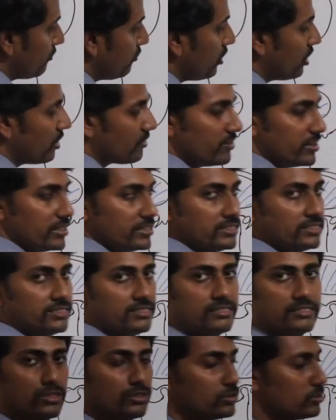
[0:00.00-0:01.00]

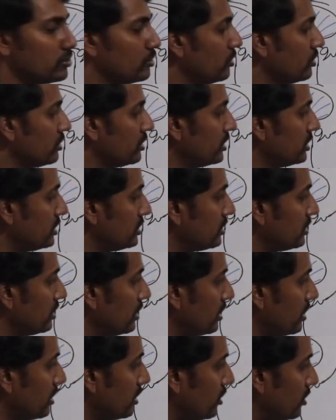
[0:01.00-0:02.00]
forwards. So this
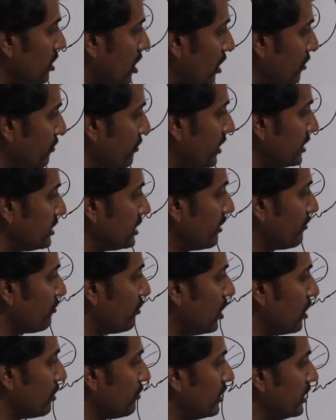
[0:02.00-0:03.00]
downwards and
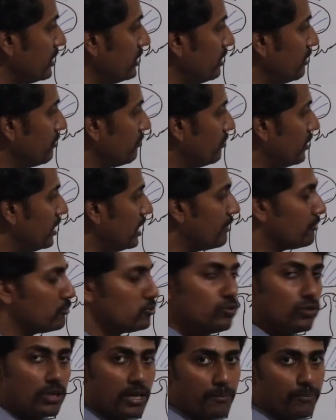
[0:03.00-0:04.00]
forward will
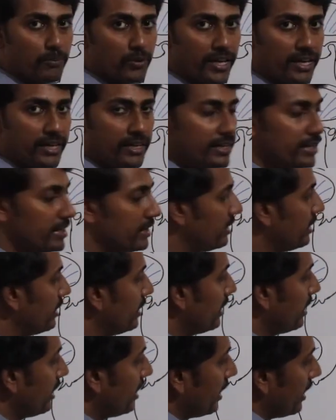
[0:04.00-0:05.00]
have two components,
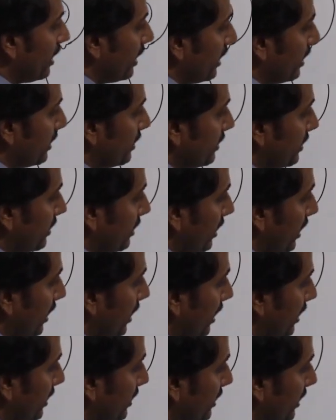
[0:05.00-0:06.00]
an
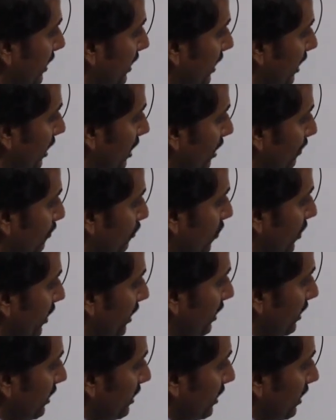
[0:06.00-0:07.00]
anterior
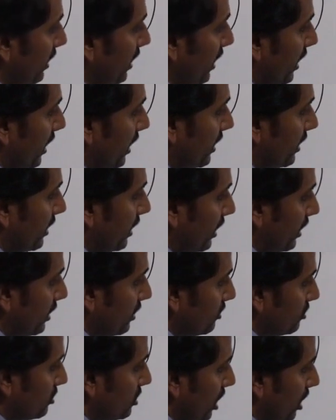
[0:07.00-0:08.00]
component and a
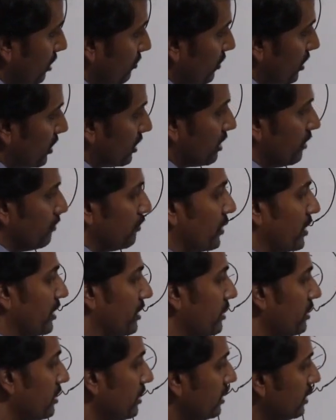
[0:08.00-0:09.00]
downward
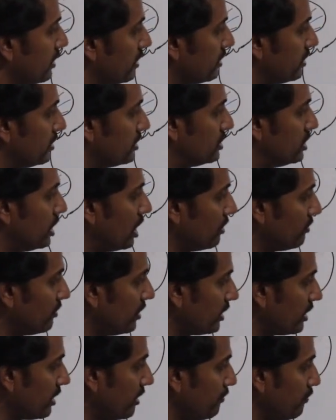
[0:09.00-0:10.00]
component. This
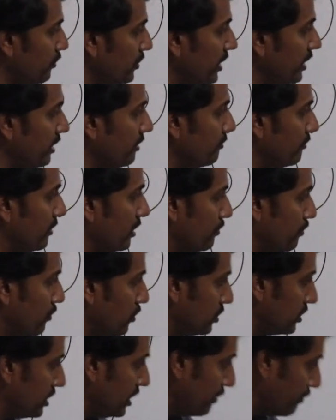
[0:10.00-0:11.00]
downward component will
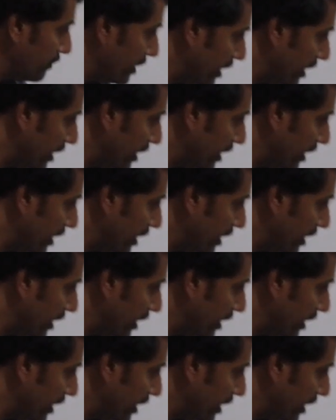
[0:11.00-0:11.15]
pull the